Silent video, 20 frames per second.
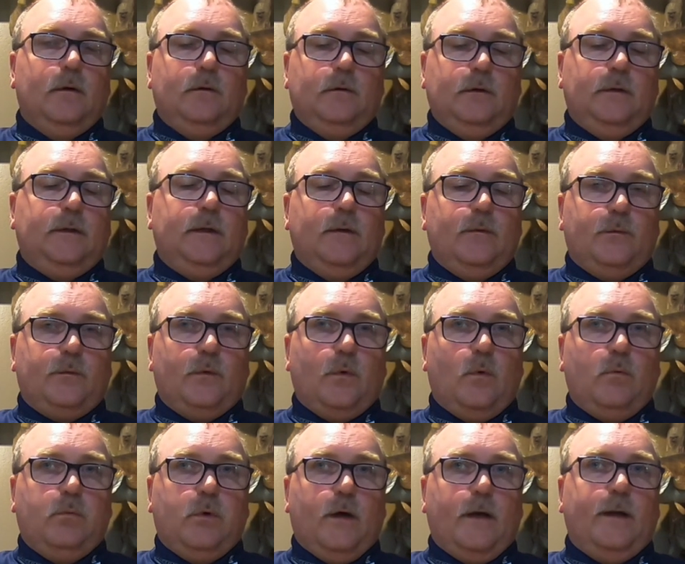You can
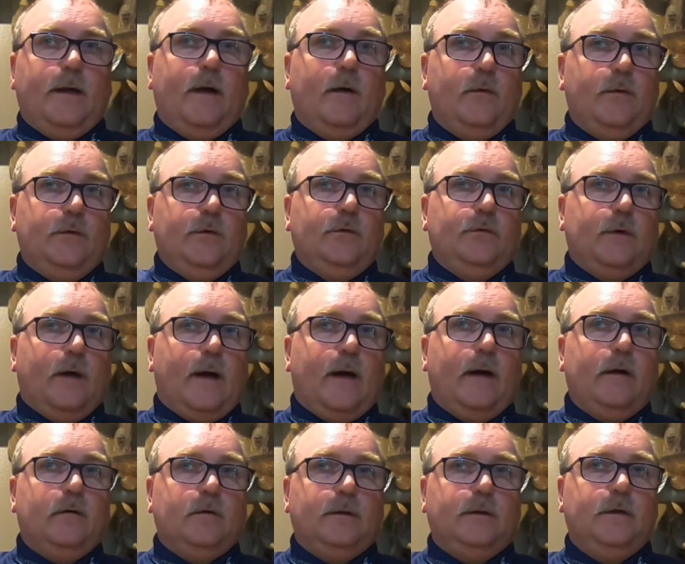throw braid. I would use a
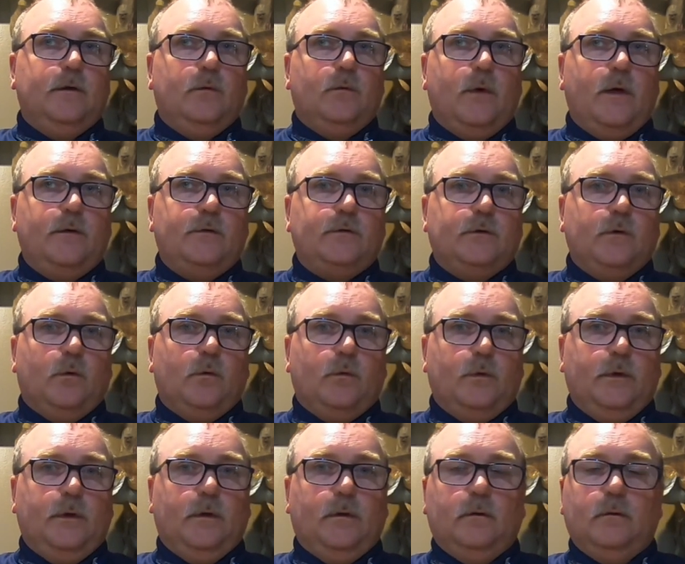higher gear ratio
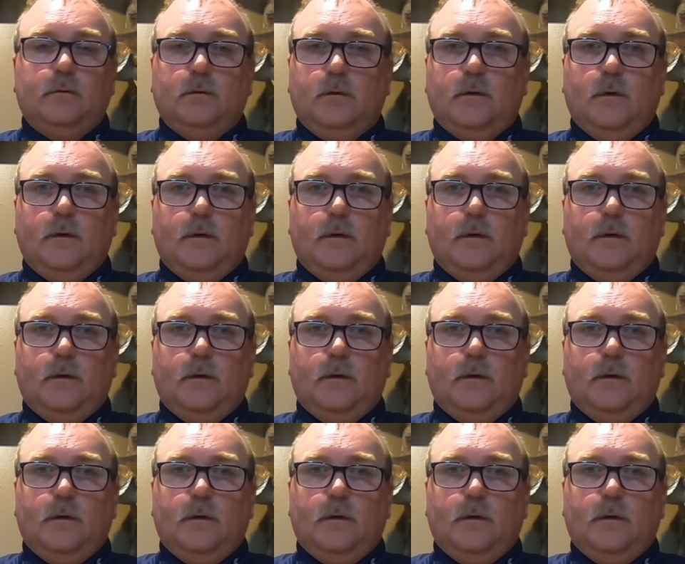reel,